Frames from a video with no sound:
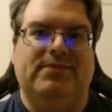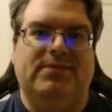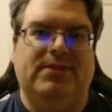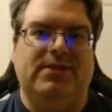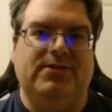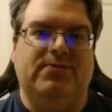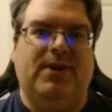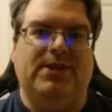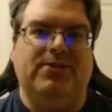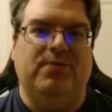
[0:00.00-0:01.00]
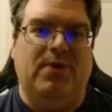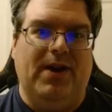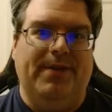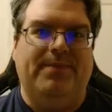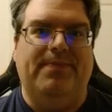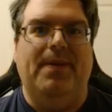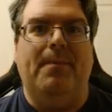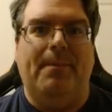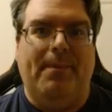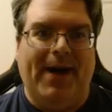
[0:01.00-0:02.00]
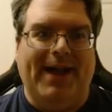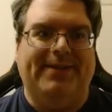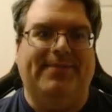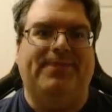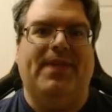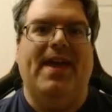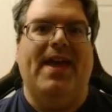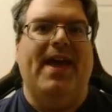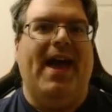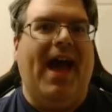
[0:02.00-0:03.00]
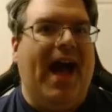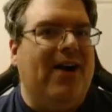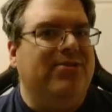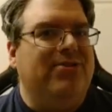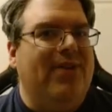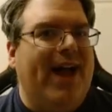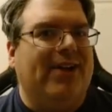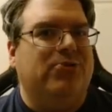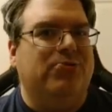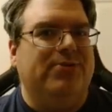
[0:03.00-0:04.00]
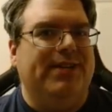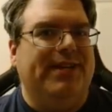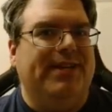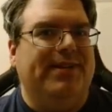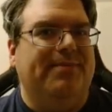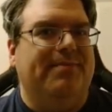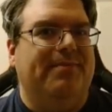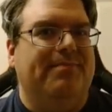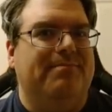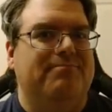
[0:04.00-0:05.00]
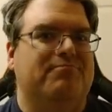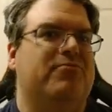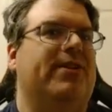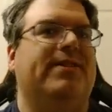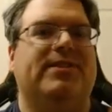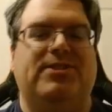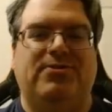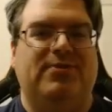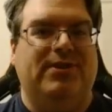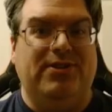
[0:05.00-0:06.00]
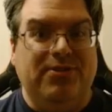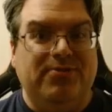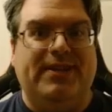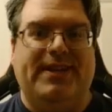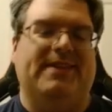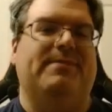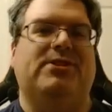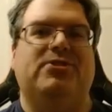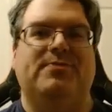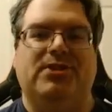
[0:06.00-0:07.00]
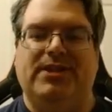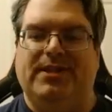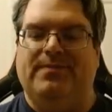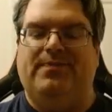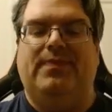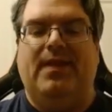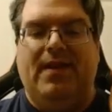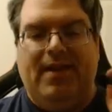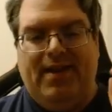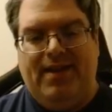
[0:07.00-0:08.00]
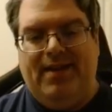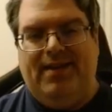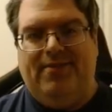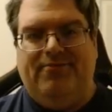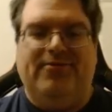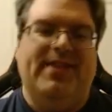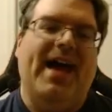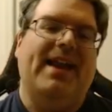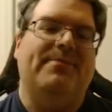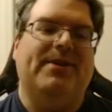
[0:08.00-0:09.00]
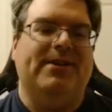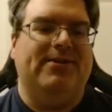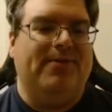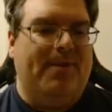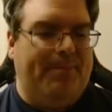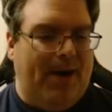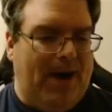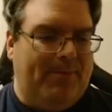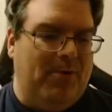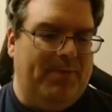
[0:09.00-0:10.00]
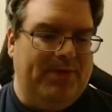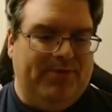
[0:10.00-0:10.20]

to do what you want, but how do you actually bring this to a newly imaged machine? For that, I'm going to pop open the